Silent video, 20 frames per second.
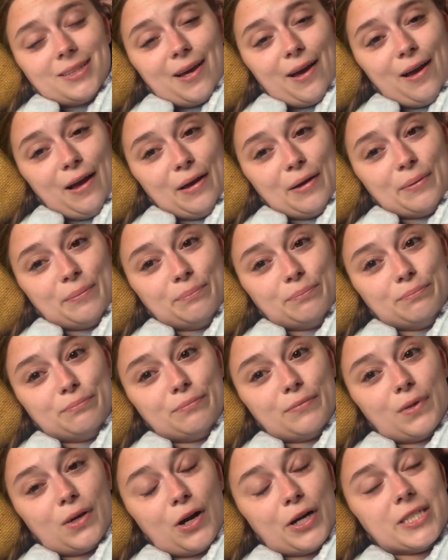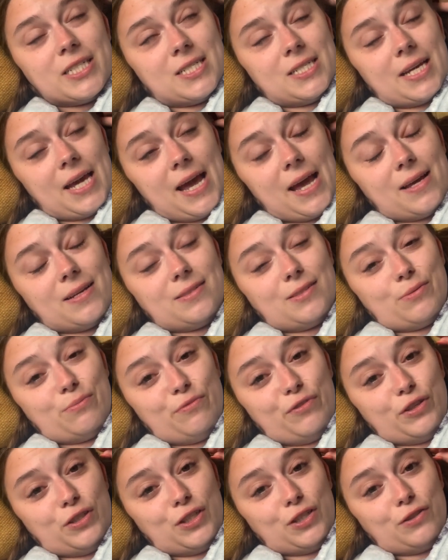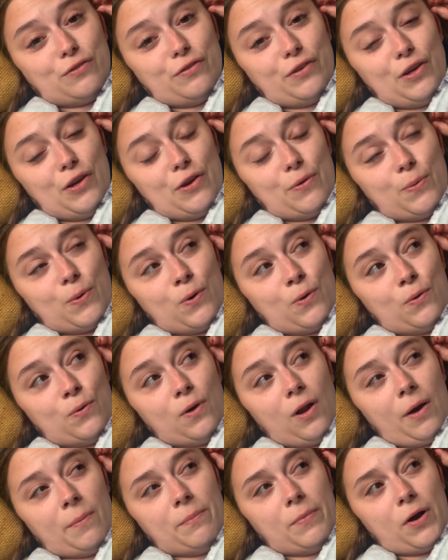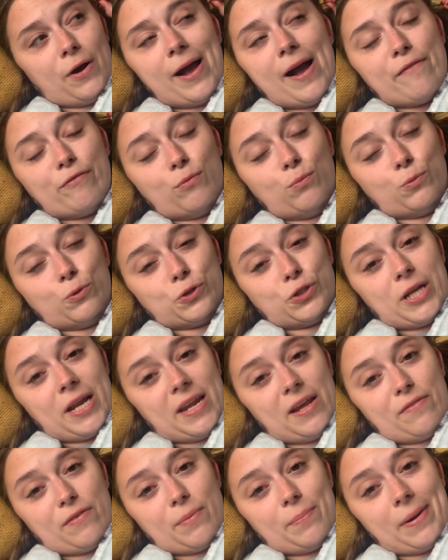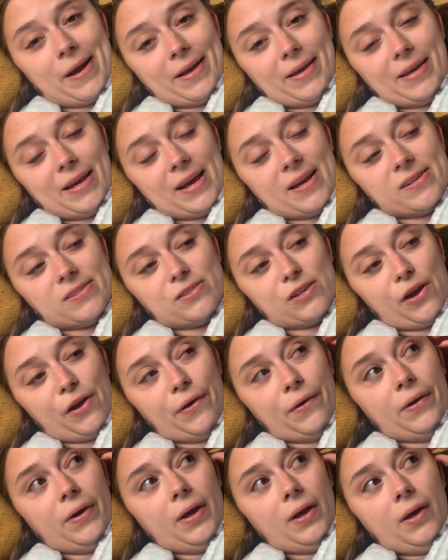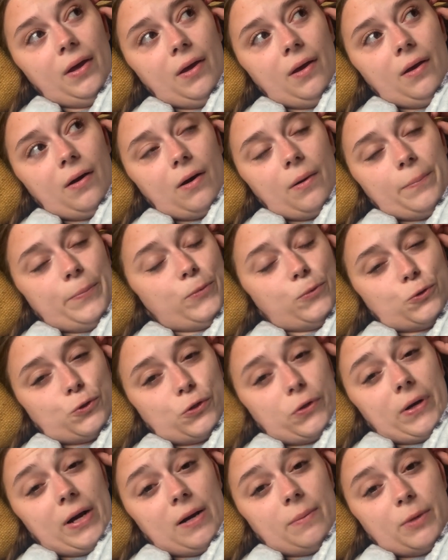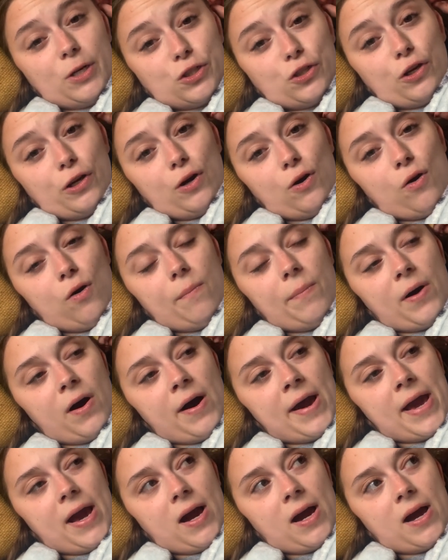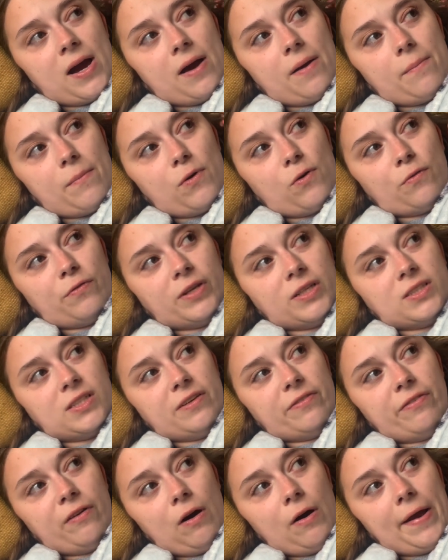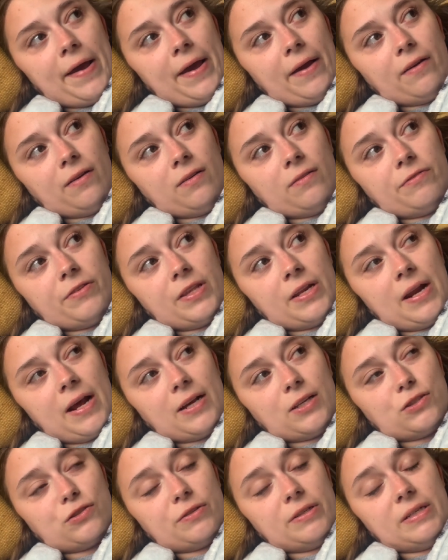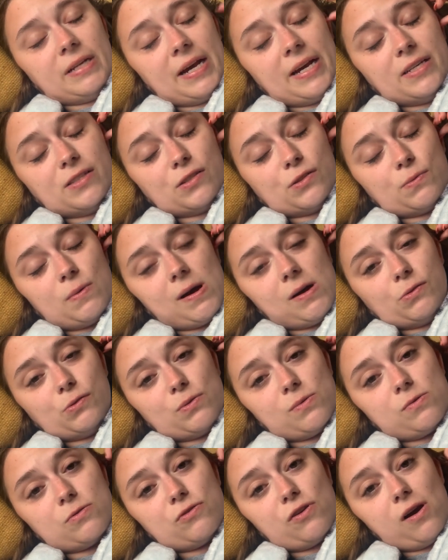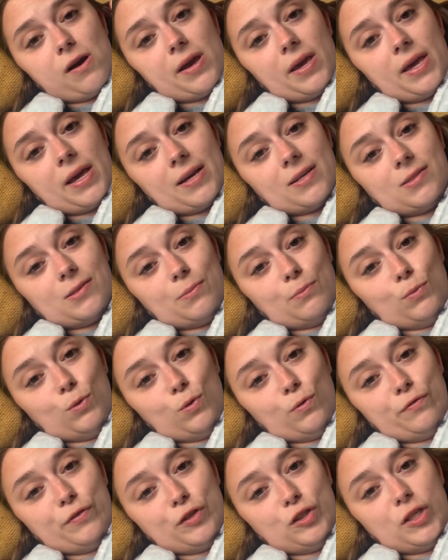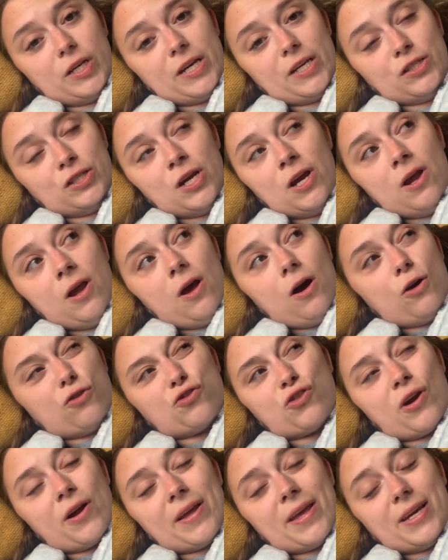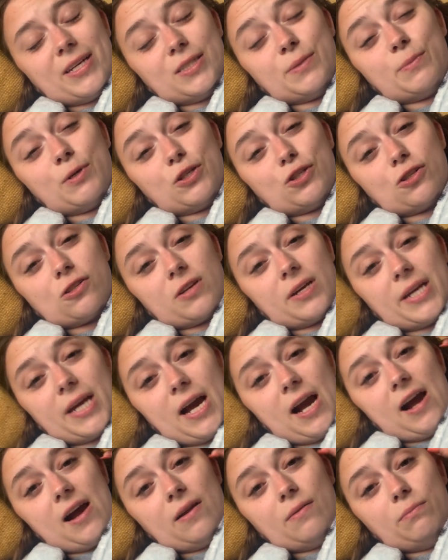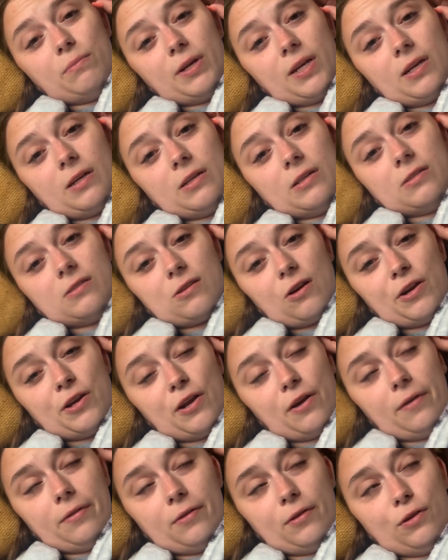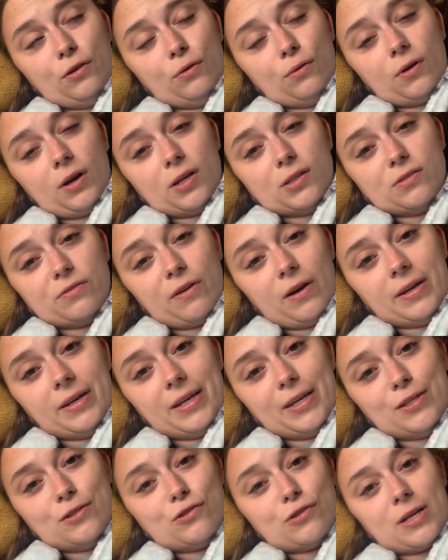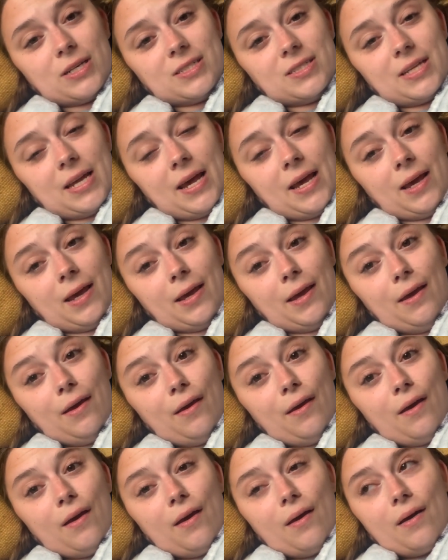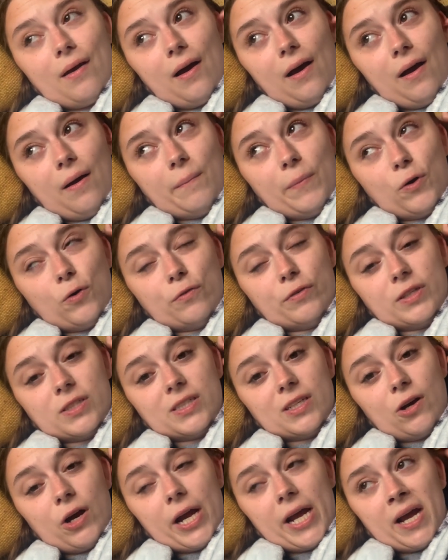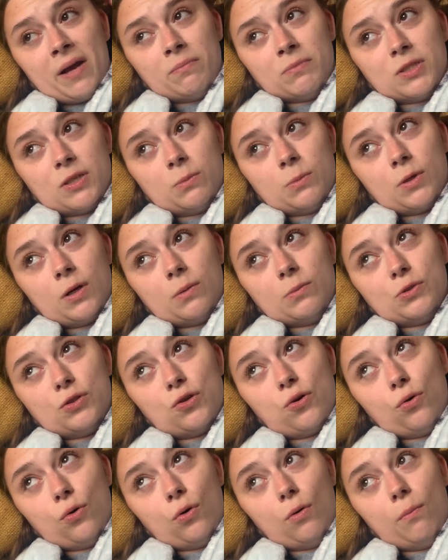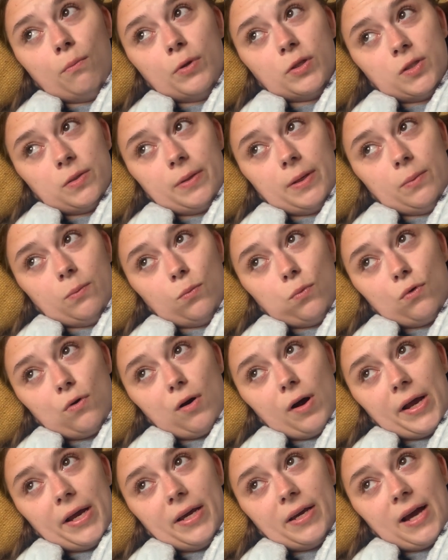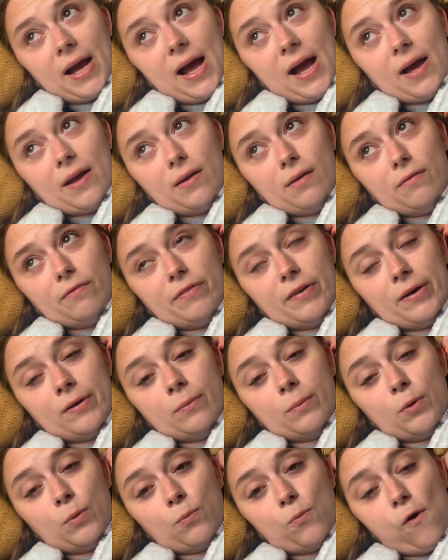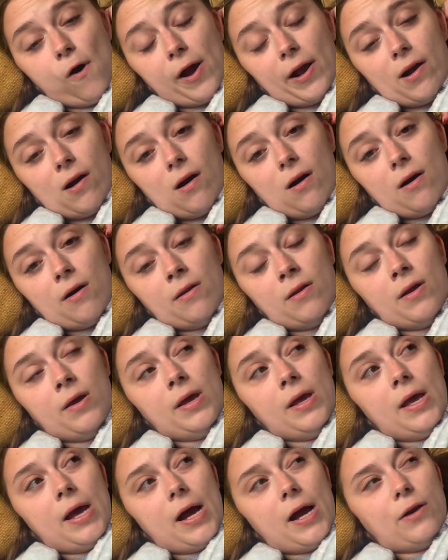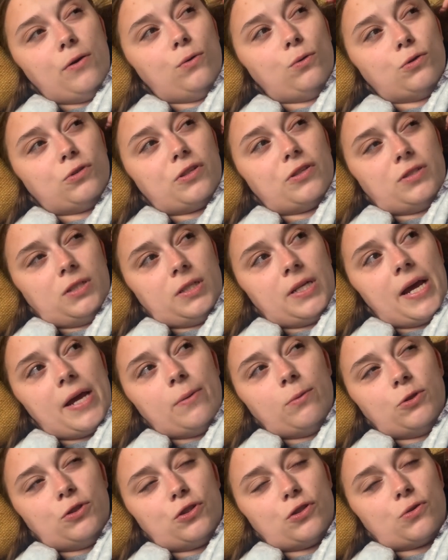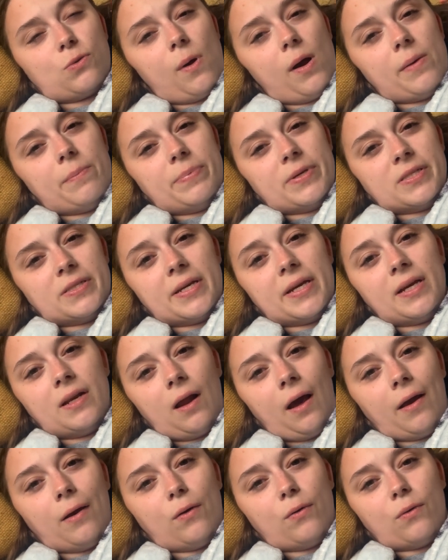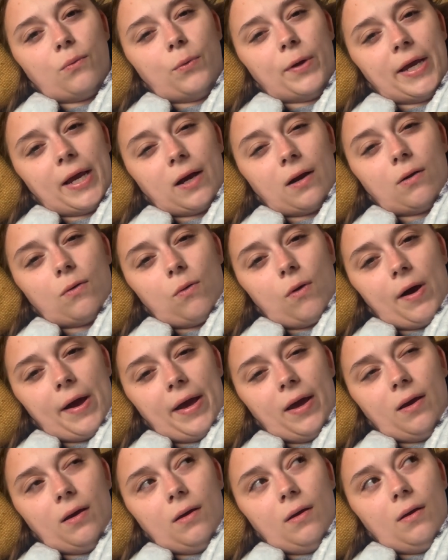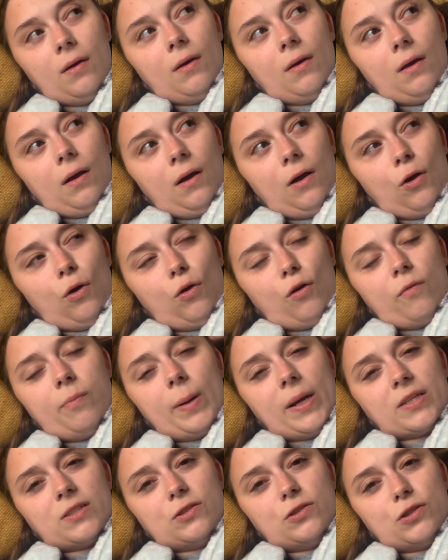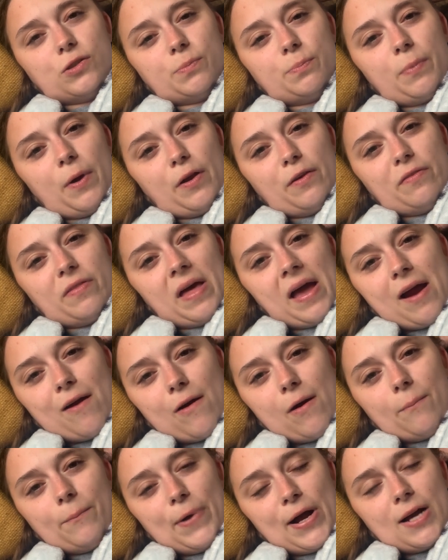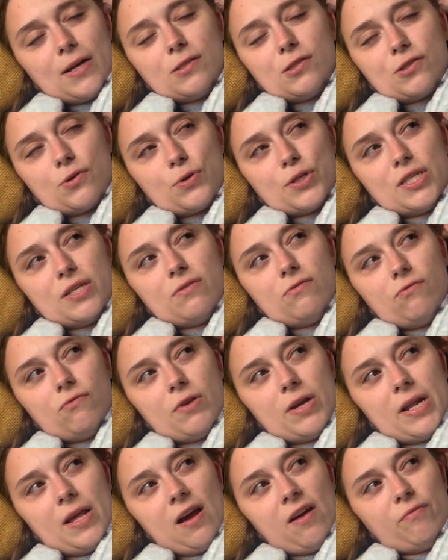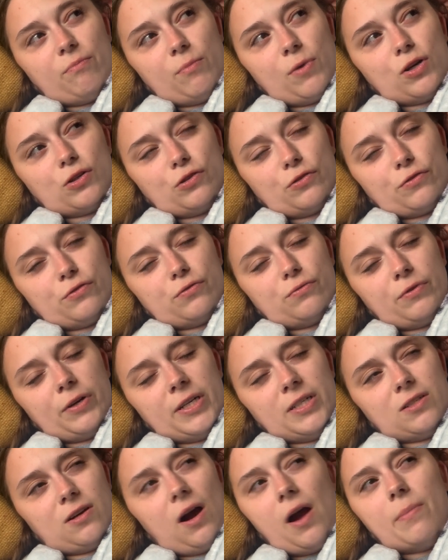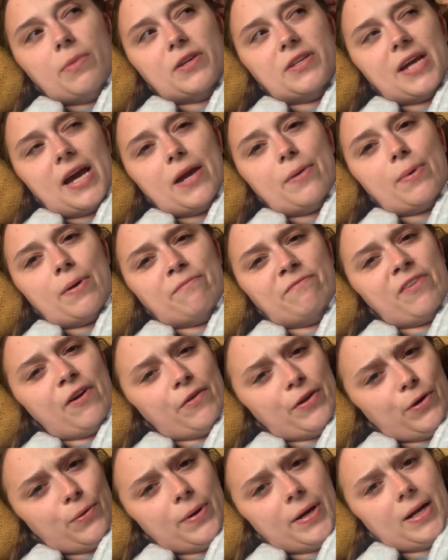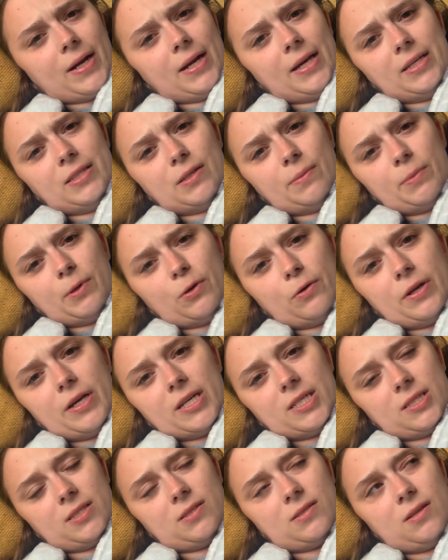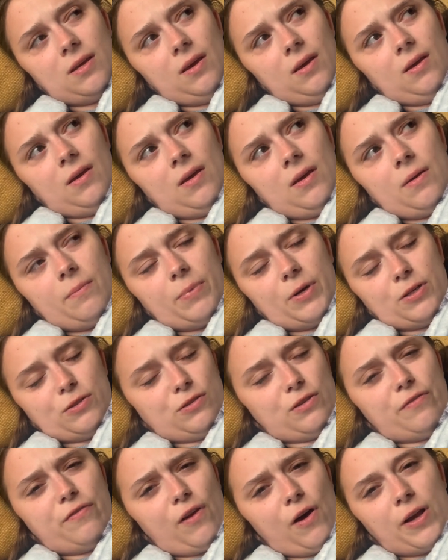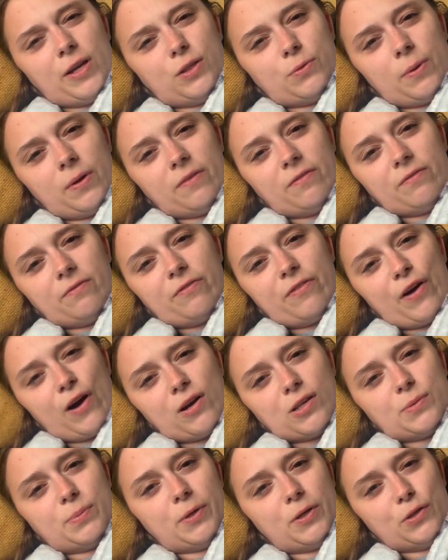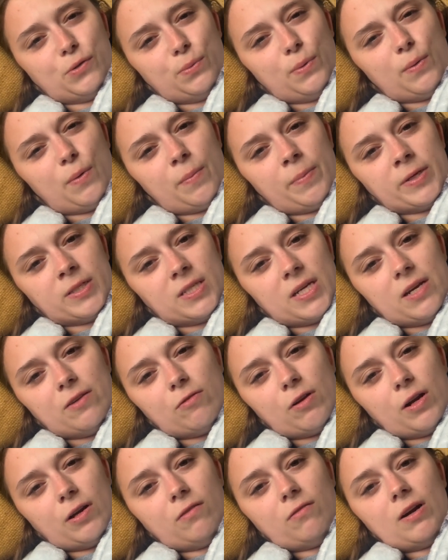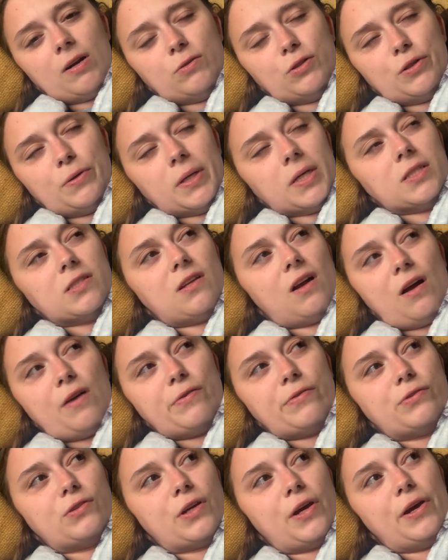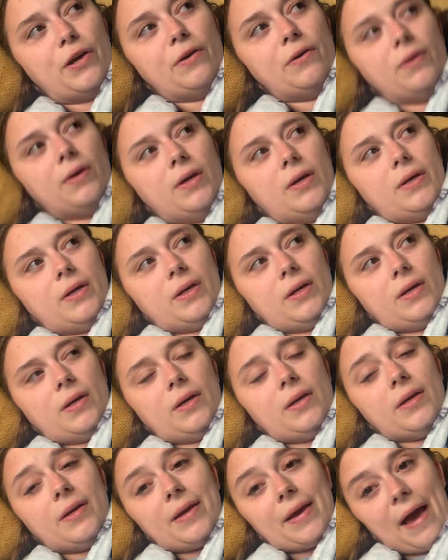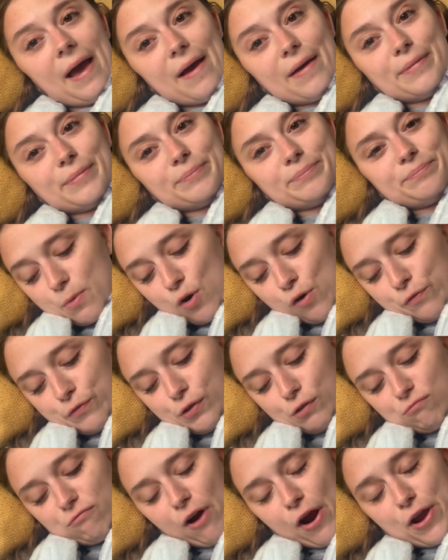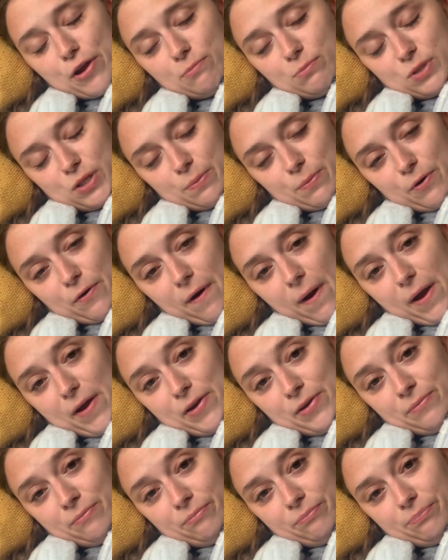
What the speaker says: I did get some footage for you all. I haven't watched any of it back yet, so I'm not sure how much I got, but I am obviously flying for the next 3 days as well, so I'll try and get some more footage. I'll try and get as much as I can because I know that you guys find it interesting. But obviously I am sometimes torn between what I can film and what I can't. And also today was just quite busy. Like, we had quite a lot of passengers both there and back, so I didn't really have much free time. The day went very quickly, to be honest, because the flights went fast because we were busy running around doing stuff. So yeah, off to Rome tomorrow.